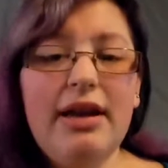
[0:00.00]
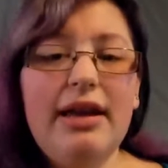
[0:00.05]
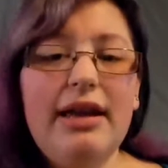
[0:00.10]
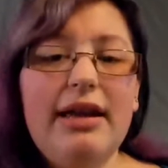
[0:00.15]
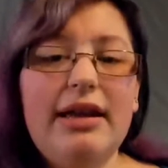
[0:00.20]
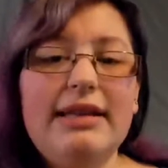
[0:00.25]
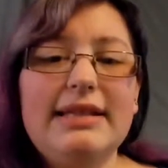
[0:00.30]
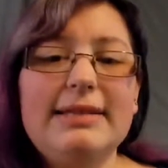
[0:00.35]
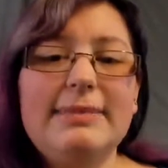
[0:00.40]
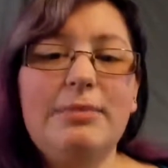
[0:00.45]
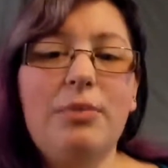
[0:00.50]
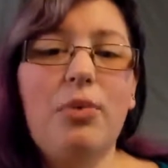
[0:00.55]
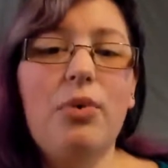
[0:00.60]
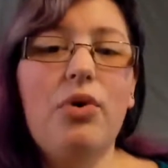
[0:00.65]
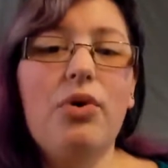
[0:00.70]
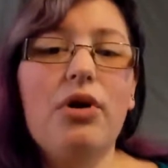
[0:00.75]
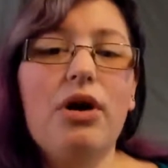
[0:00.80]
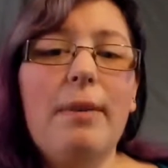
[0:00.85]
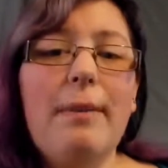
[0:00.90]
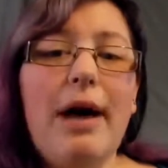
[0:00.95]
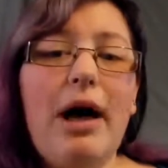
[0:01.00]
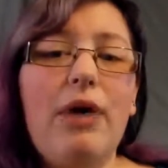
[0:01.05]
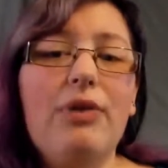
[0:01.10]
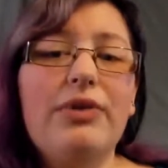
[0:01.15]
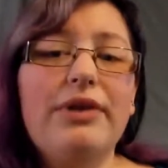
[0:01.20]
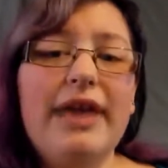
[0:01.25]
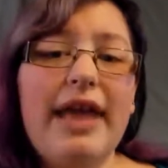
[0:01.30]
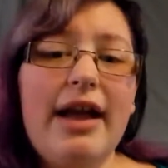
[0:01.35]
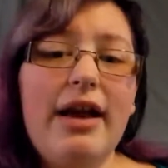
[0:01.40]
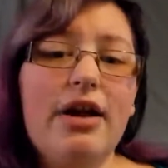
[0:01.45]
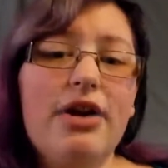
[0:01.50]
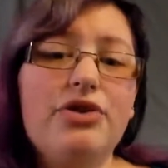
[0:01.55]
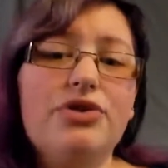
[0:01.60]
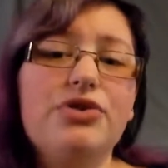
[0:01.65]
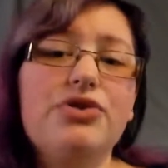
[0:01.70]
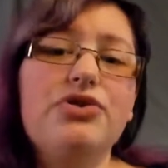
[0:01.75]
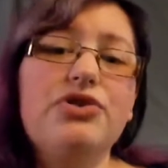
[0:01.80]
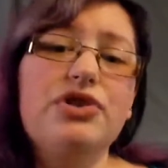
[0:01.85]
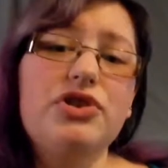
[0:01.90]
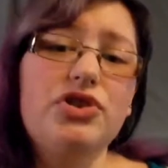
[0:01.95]
It's more about the
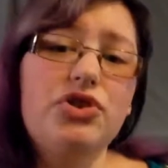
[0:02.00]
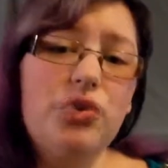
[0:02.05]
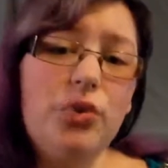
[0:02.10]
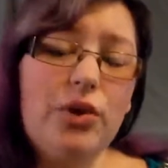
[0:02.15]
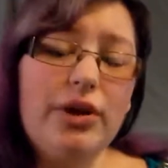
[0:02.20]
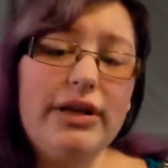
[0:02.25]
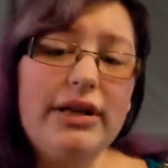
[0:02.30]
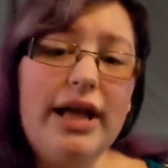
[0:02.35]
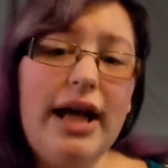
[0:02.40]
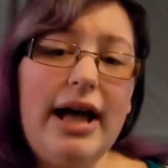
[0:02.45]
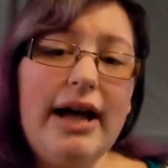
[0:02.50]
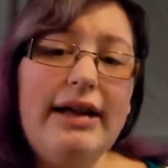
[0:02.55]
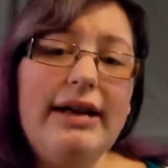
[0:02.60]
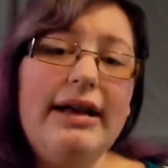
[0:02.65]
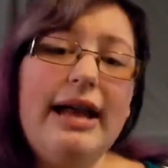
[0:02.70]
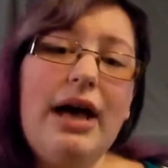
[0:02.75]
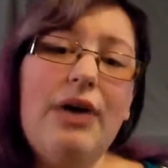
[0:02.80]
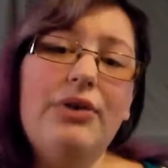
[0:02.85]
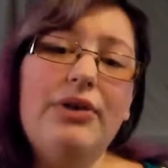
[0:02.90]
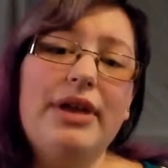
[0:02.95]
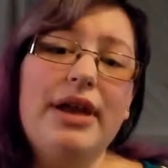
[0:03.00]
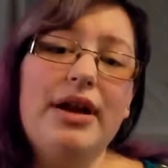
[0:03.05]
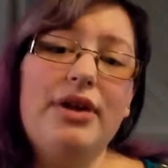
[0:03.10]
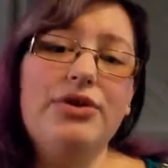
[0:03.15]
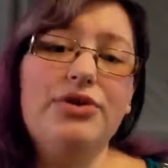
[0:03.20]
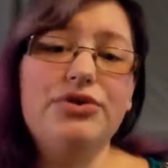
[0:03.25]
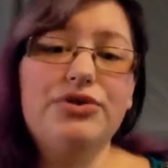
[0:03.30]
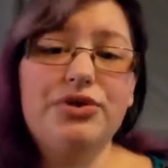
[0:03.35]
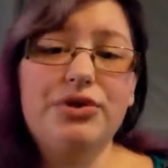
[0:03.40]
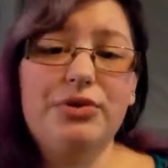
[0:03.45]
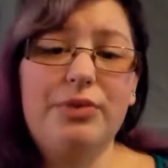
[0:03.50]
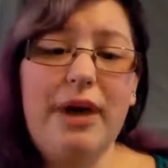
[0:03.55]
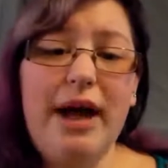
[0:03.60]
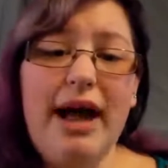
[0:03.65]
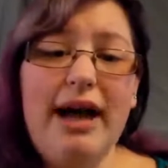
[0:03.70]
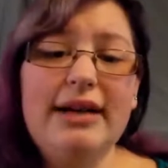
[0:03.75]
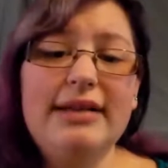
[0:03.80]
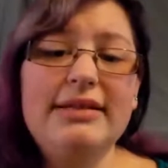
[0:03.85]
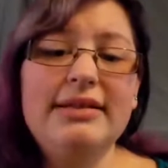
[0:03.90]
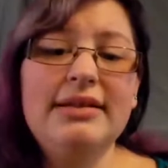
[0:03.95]
characters and the storyline and how the characters
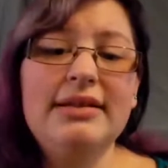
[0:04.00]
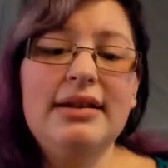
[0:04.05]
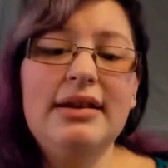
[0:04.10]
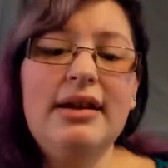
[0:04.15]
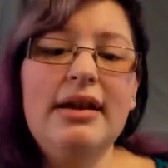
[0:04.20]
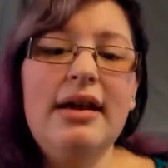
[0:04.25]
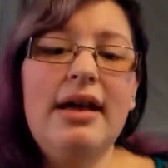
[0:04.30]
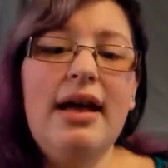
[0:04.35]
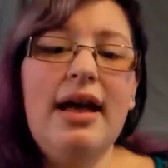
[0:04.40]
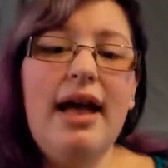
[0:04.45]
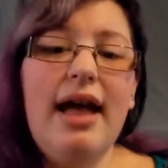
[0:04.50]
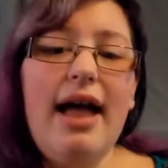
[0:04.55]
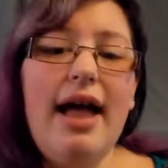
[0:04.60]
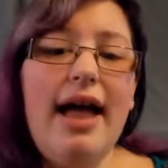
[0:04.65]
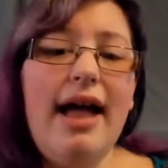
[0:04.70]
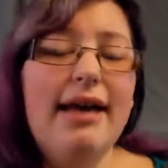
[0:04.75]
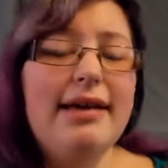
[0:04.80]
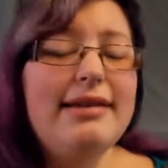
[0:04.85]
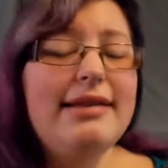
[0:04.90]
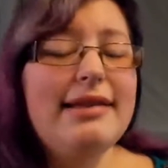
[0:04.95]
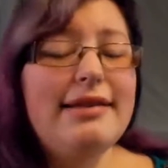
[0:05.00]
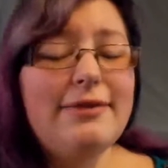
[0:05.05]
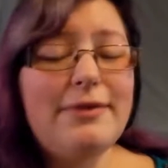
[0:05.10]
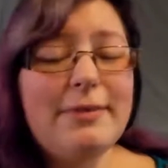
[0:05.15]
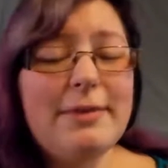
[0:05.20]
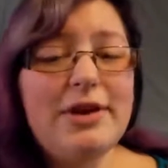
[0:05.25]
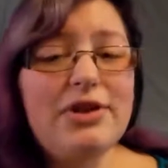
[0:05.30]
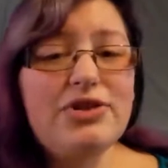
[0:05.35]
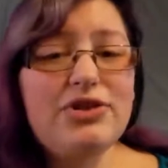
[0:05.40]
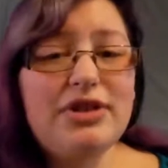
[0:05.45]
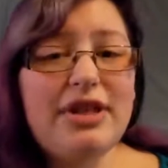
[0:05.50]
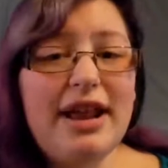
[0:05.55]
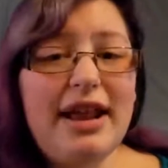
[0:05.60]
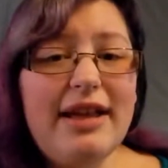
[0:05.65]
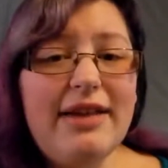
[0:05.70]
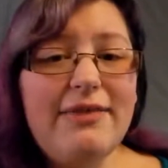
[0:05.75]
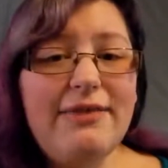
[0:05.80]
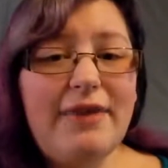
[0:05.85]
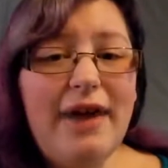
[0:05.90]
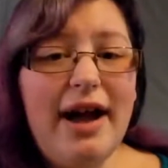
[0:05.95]
interact. And the information that I
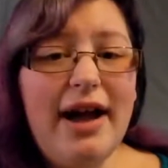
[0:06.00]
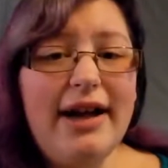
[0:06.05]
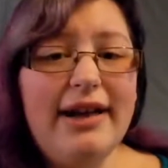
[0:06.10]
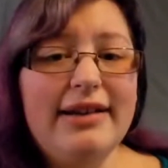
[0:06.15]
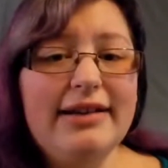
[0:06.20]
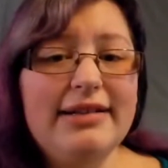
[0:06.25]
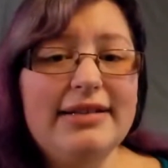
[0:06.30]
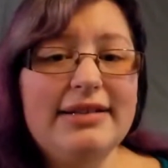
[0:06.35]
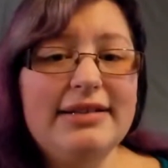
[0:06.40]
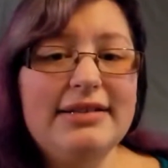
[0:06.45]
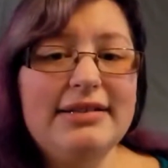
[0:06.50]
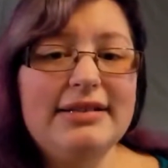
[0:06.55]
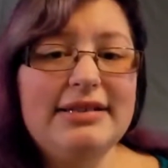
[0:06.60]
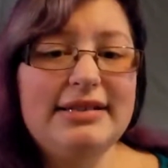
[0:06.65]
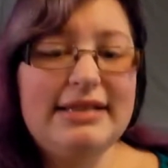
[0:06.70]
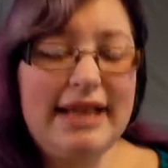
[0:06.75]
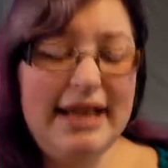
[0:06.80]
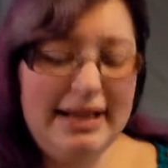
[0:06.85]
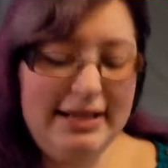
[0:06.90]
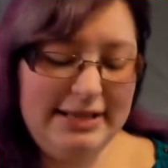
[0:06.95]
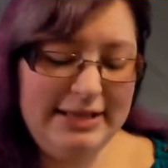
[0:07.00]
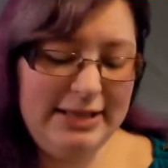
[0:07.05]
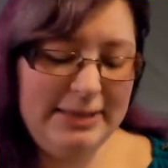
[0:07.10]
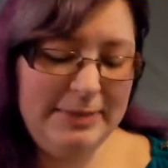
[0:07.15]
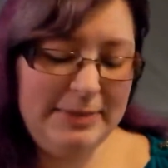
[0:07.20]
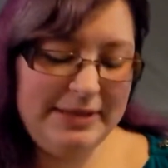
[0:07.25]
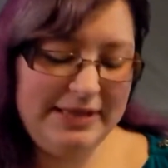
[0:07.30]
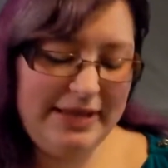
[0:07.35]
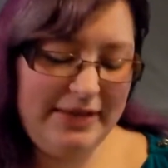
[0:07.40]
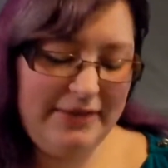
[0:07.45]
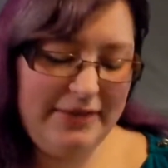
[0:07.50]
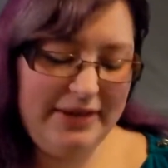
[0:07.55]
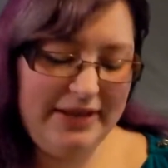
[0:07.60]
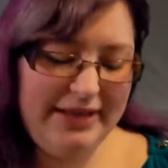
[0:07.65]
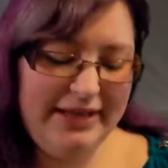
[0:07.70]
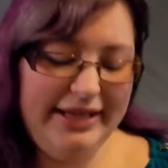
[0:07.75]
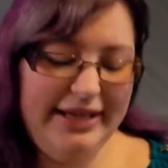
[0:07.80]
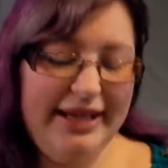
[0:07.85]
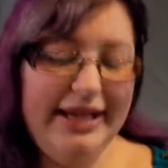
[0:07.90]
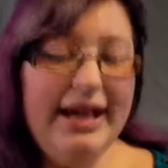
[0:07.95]
could find said
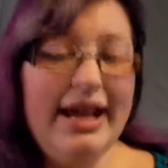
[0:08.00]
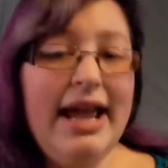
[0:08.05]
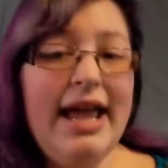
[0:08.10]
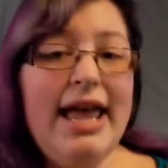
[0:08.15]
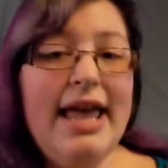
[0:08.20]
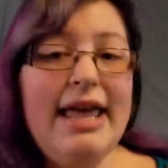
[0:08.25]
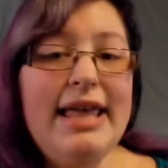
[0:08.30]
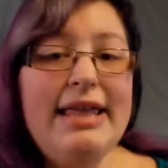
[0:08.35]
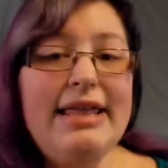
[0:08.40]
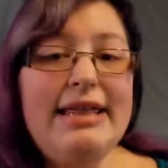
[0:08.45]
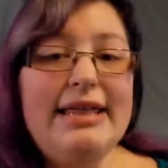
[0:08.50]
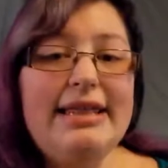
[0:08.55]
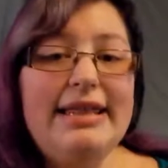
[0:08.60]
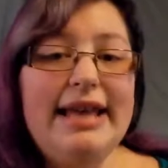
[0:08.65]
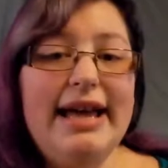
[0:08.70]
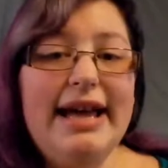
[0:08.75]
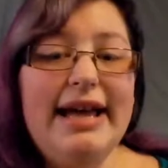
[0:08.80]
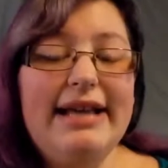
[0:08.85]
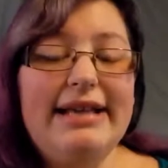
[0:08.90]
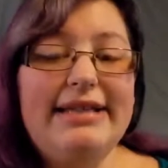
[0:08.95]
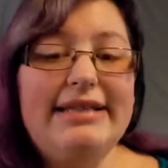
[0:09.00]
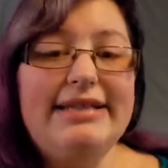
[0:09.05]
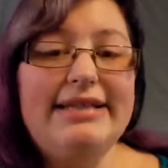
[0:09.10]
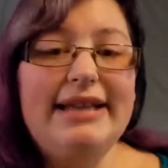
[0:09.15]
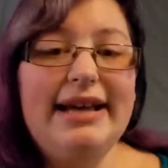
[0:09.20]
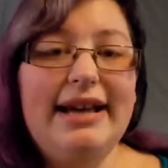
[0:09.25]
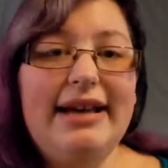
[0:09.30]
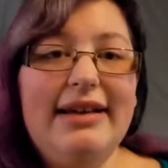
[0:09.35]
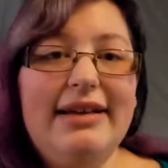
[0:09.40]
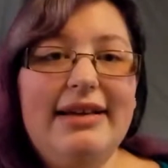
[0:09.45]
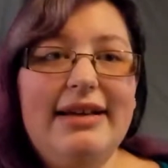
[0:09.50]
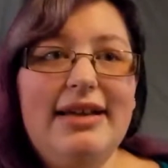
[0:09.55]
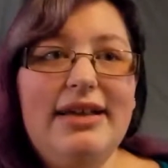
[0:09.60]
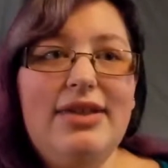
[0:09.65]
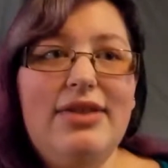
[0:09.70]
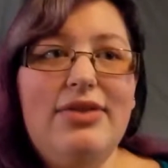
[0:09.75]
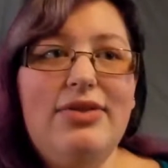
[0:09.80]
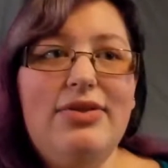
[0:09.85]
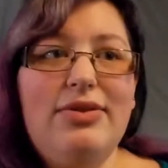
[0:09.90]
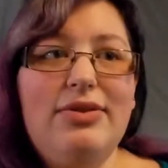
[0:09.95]
specifically that
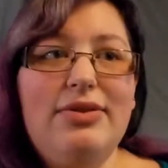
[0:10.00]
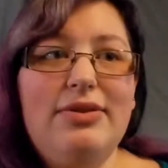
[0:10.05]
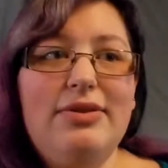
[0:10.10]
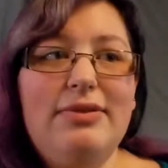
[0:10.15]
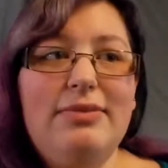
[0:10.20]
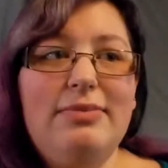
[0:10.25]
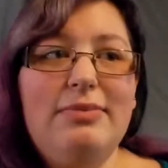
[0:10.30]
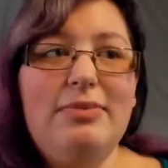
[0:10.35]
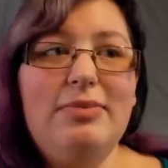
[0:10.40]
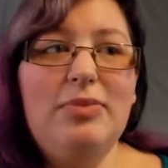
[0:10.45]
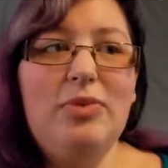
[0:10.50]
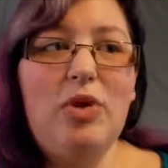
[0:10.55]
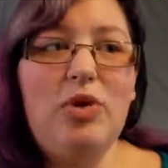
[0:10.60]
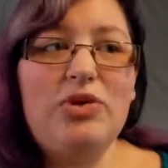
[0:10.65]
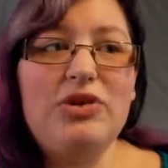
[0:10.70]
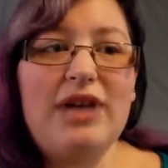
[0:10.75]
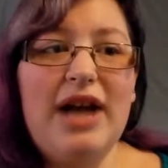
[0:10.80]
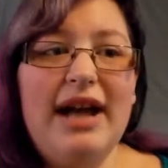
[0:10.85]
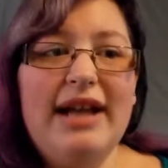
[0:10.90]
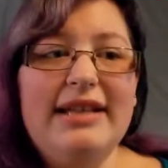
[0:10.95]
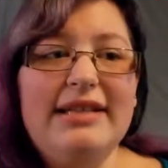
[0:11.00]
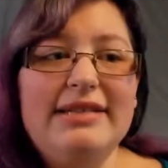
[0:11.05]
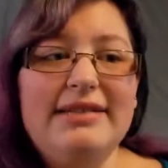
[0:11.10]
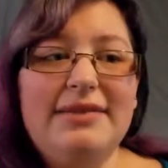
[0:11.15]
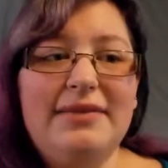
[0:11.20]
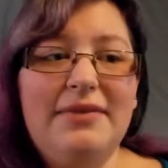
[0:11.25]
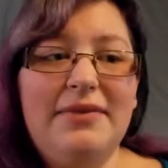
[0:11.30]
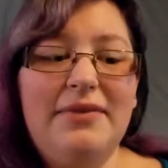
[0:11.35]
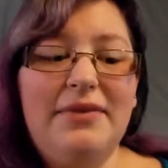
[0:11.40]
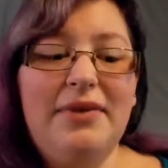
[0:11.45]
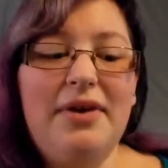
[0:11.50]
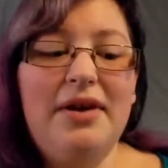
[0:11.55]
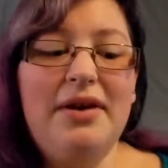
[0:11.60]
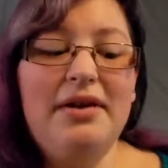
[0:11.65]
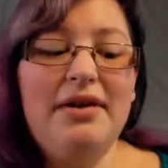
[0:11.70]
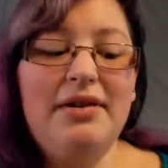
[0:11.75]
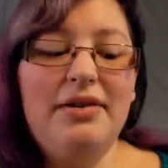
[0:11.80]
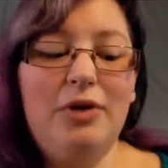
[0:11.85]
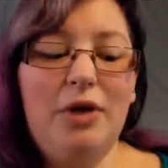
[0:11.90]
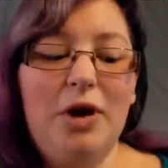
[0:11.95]
those kinds of
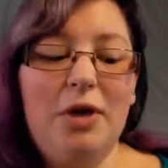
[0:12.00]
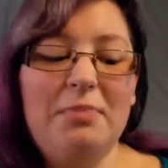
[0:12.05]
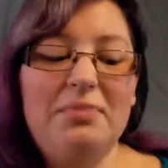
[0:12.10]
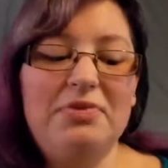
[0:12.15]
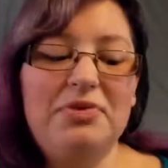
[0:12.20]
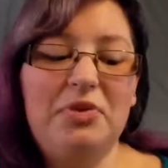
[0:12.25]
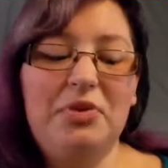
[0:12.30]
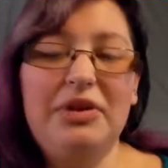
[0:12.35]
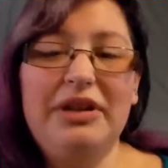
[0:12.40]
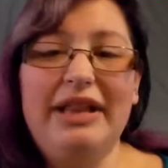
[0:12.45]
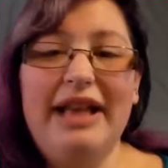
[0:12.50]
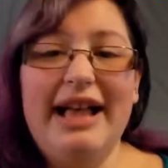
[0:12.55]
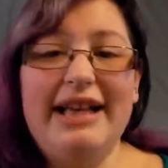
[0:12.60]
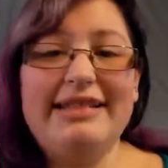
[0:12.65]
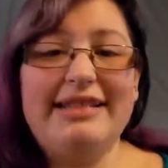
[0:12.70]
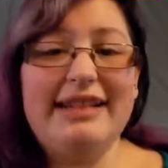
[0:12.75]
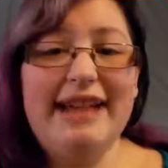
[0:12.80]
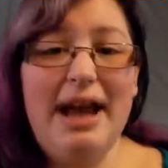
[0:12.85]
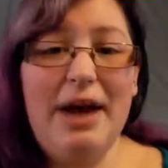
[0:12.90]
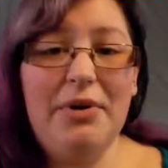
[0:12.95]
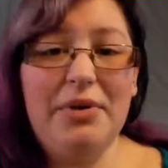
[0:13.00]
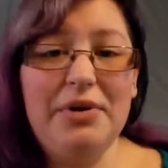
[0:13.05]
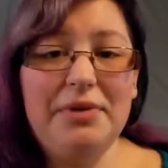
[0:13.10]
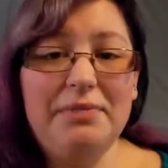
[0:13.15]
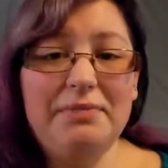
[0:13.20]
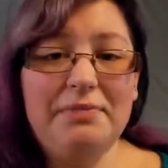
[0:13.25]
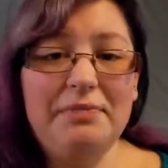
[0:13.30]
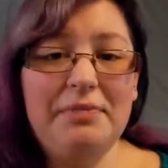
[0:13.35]
LARPs only last an hour.